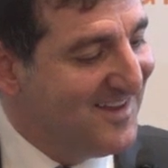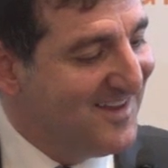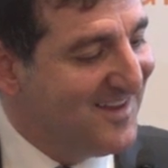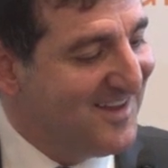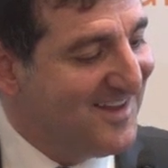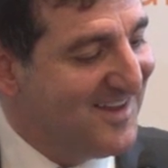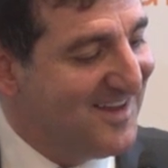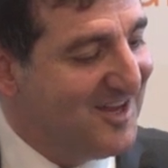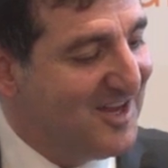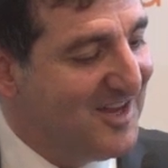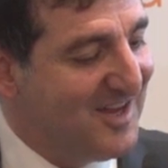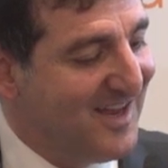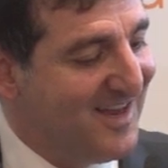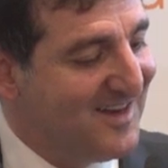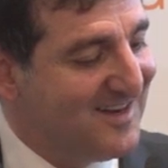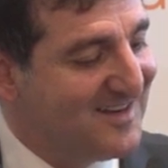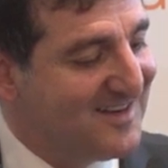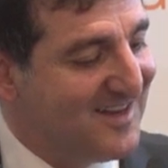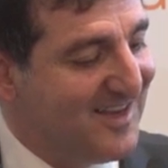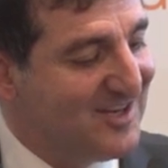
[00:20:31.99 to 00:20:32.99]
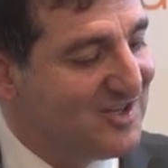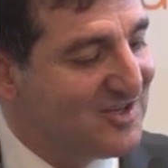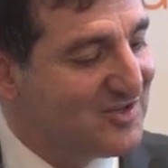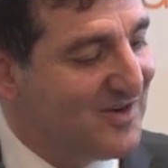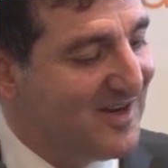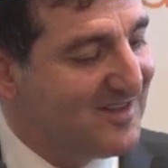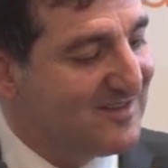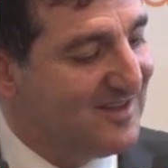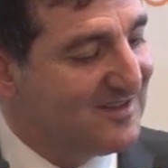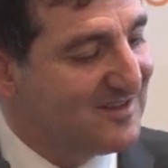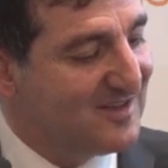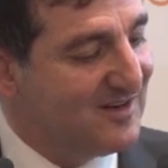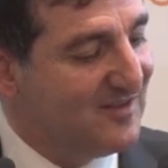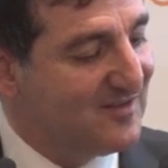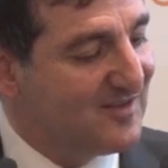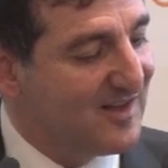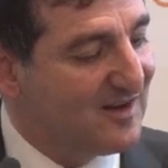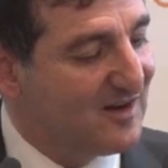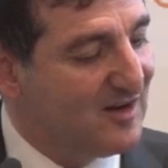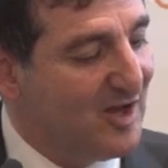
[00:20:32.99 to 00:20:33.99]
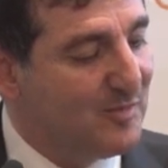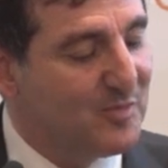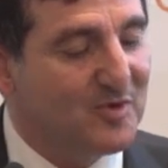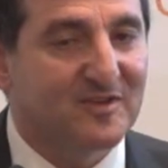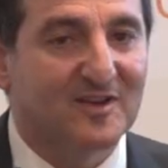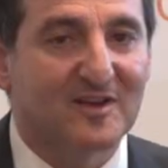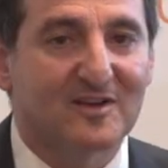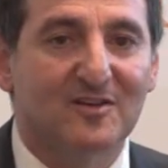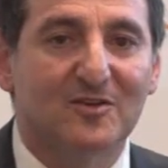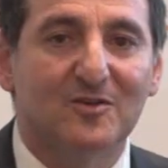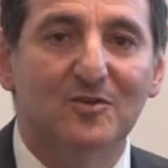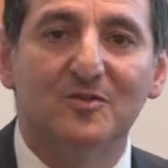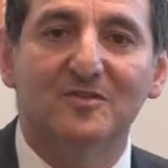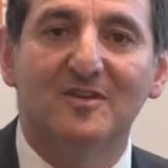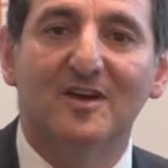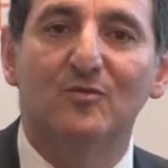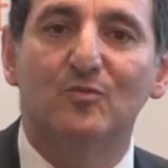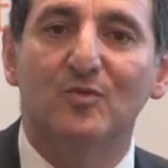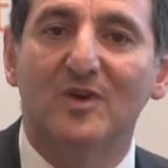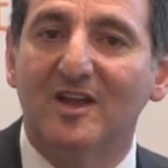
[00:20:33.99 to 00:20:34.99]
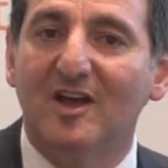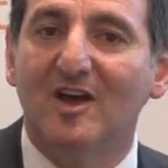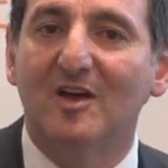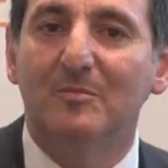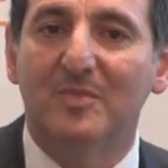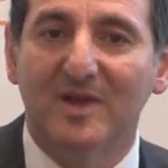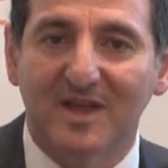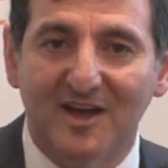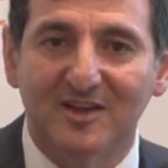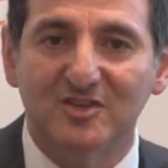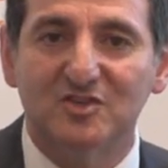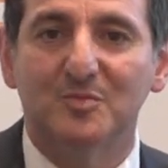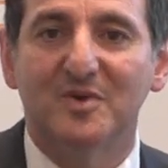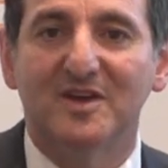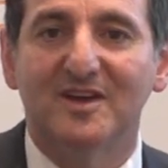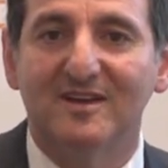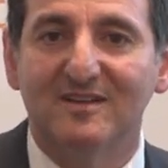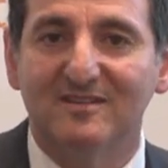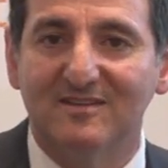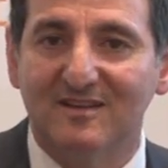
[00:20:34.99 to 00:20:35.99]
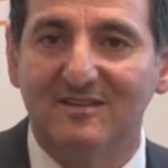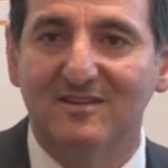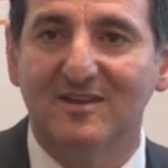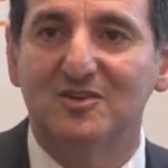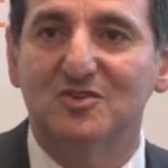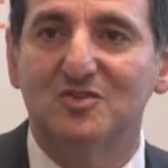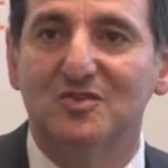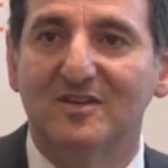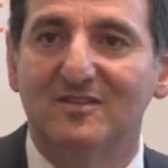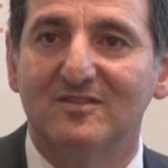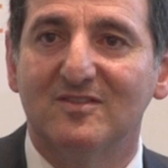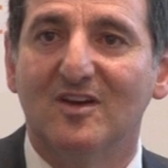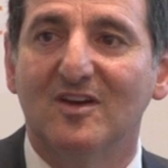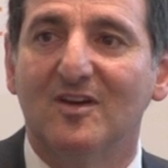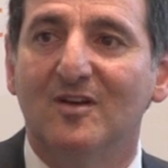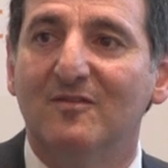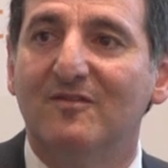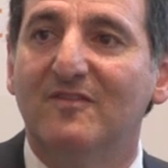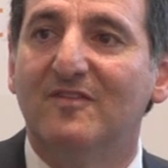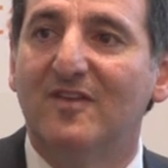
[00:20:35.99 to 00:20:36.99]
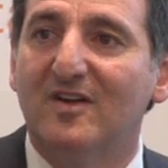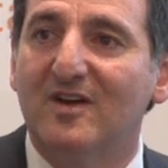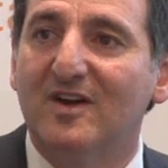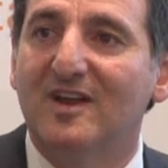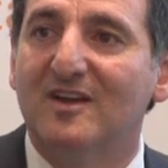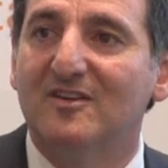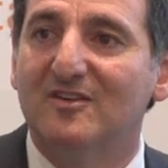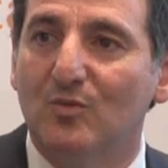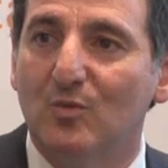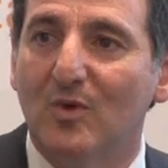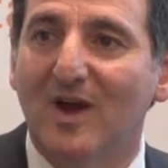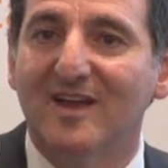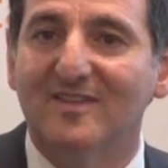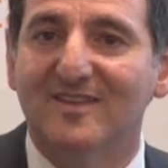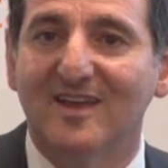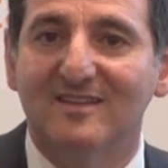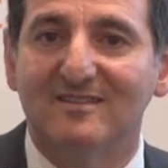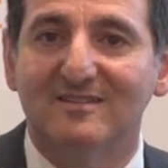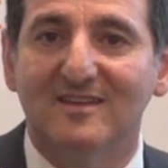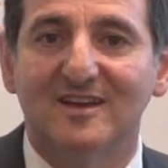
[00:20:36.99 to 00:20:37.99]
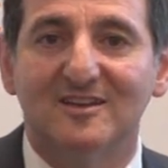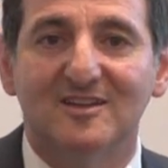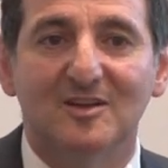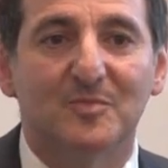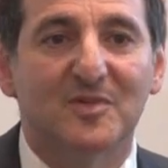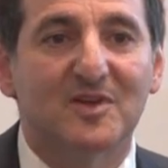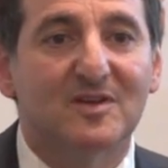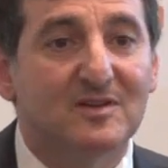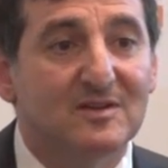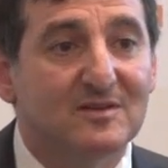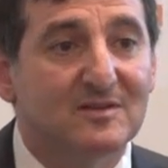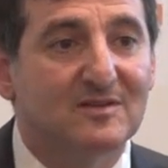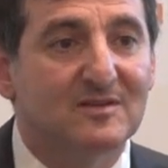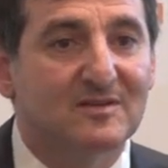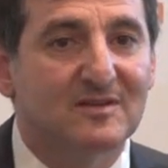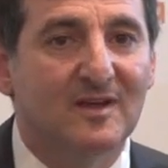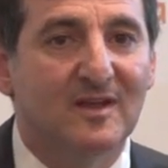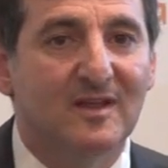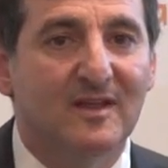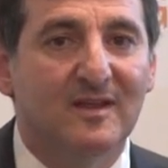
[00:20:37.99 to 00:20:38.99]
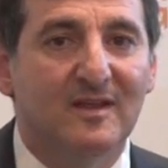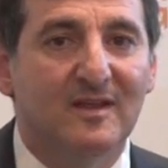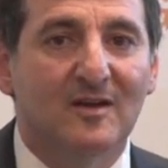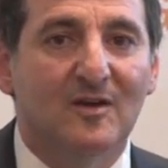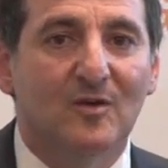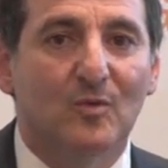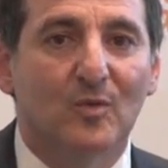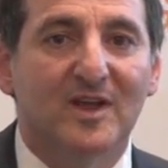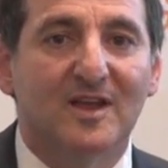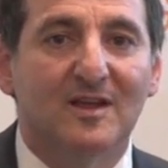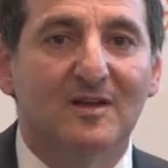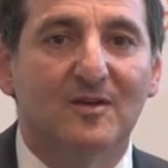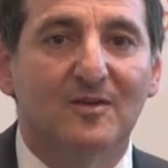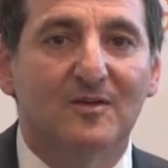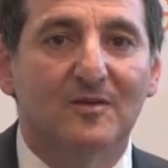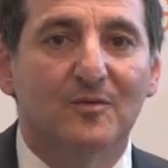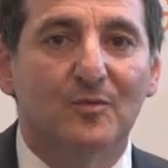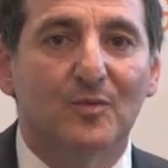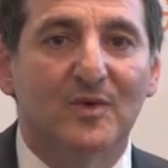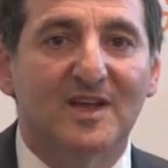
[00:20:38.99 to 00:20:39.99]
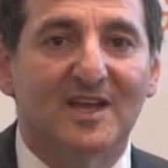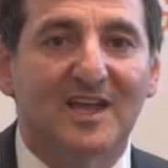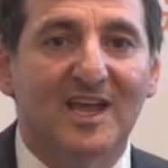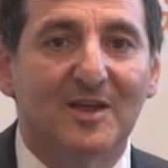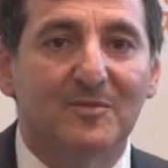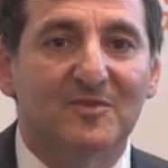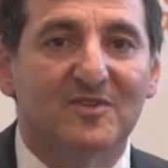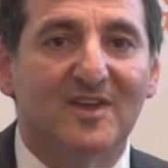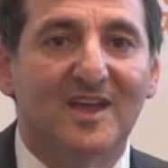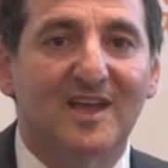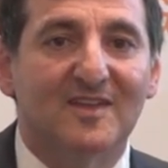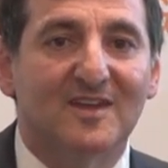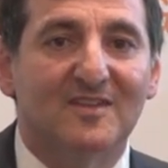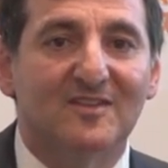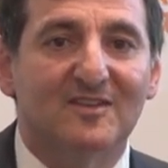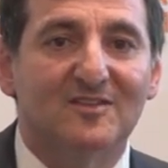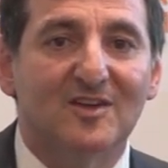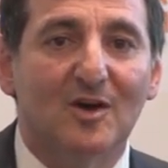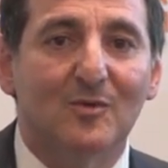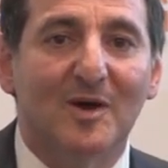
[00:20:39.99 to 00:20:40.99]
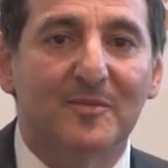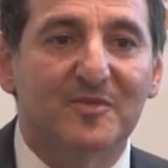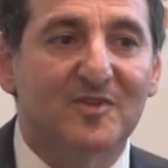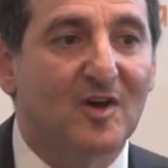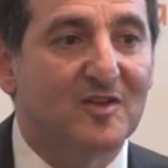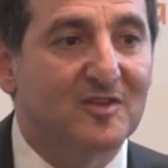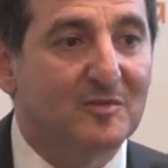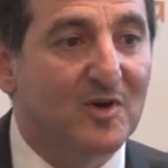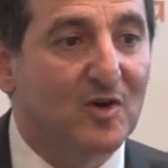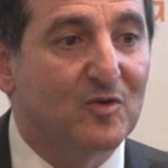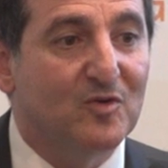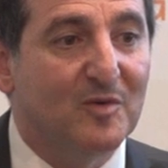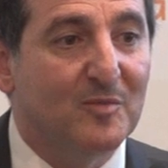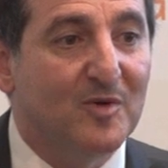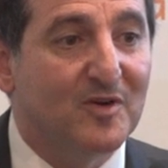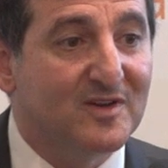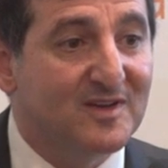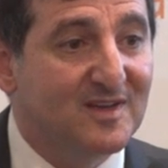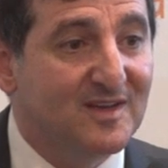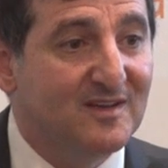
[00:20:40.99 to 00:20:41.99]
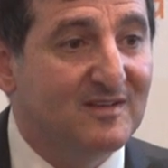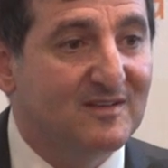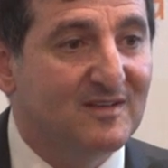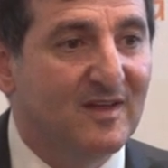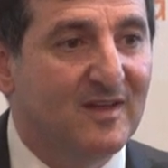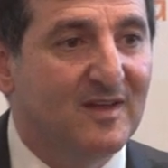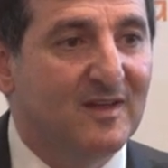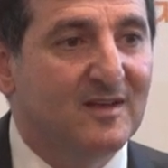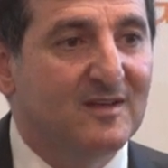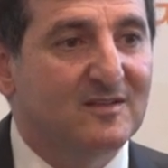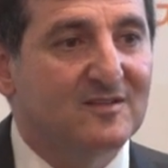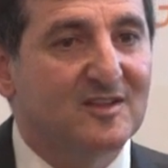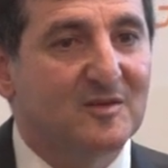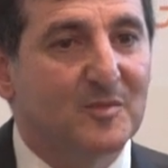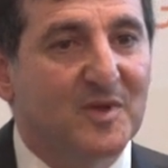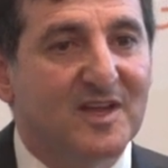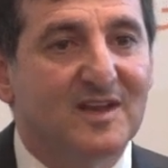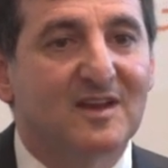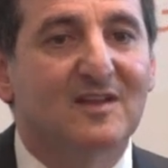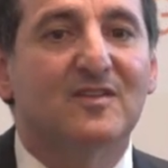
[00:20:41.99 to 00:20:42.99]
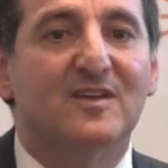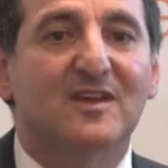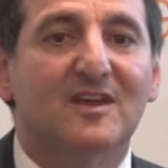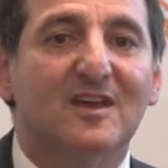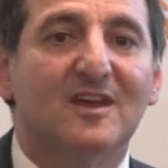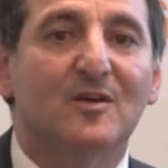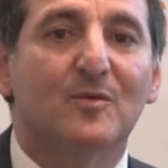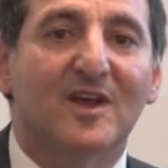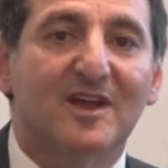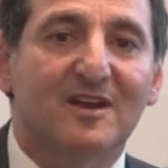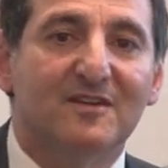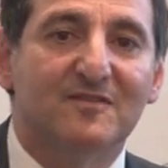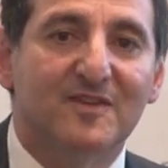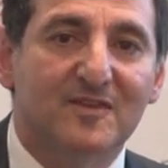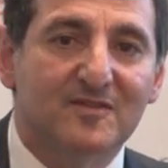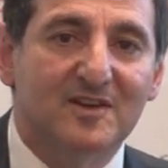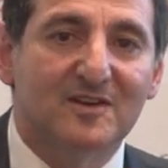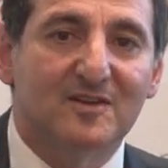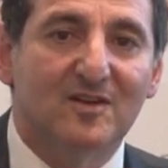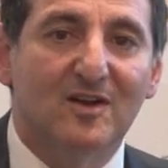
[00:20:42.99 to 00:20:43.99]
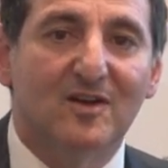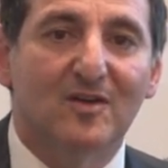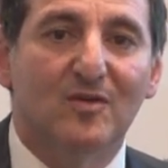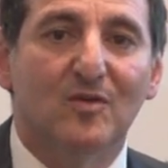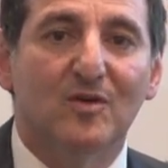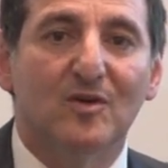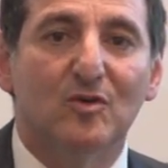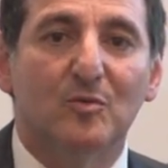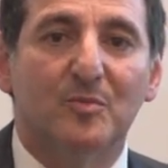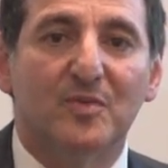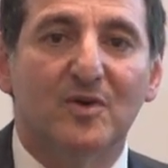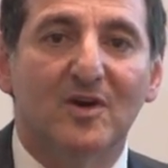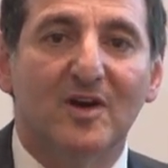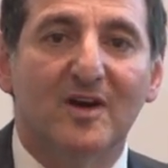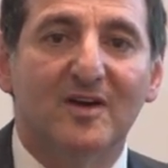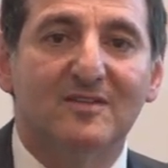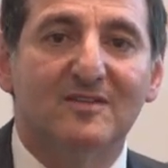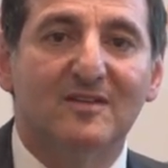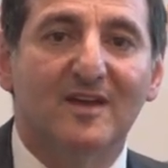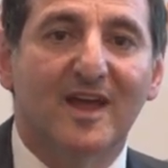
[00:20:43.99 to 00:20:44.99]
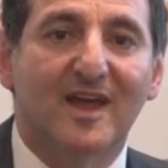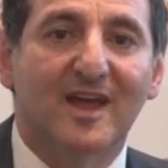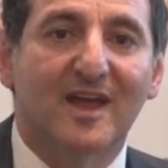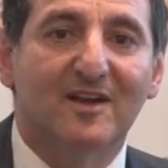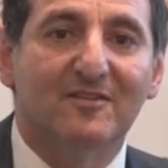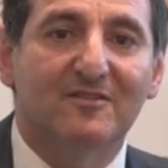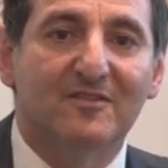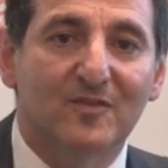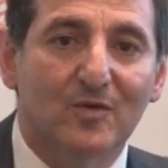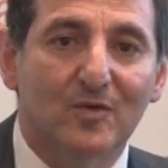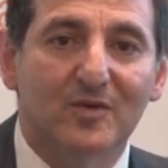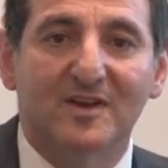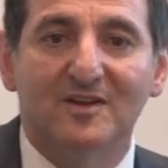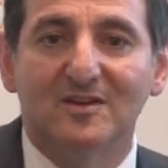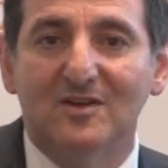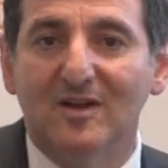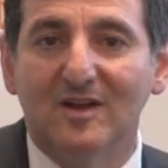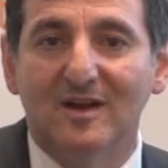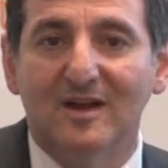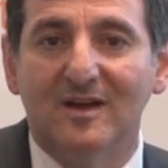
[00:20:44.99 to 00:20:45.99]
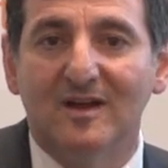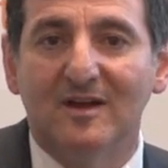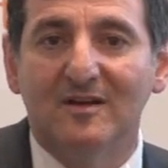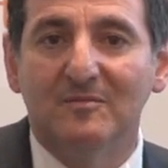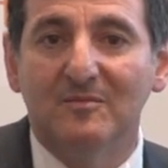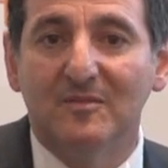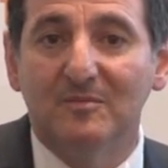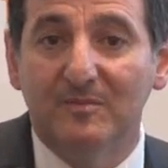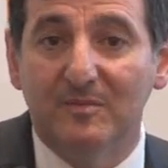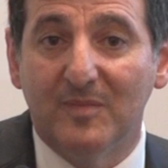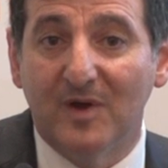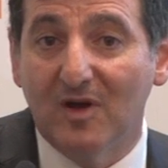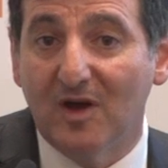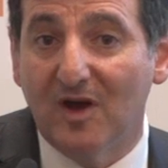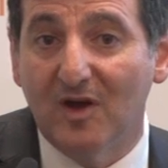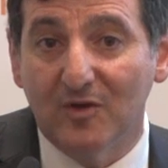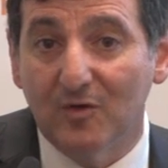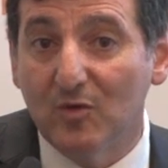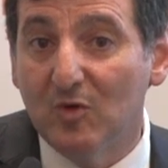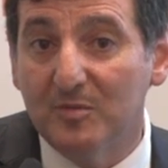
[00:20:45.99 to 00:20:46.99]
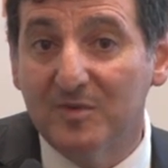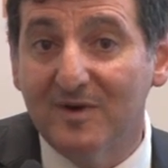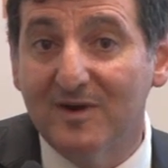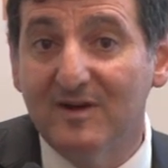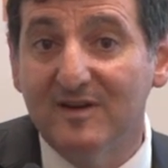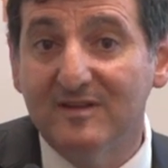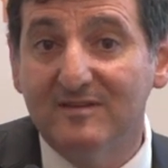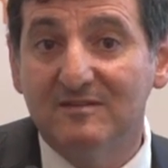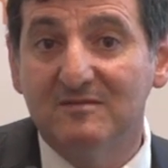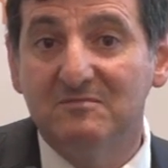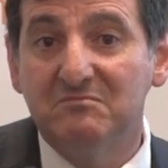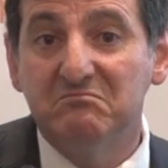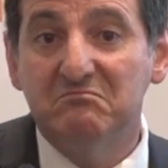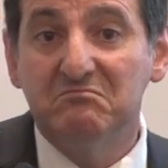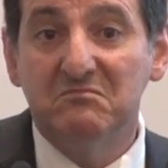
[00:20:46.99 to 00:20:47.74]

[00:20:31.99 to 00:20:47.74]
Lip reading: And interest rate sensitives and global cyclicals are Rio, BHPs, etc. So very underweight that sector because we keep seeing that there's no upside to bulk commodities. So at the beginning of the year, we had a $50 oil price and $40 iron ore price.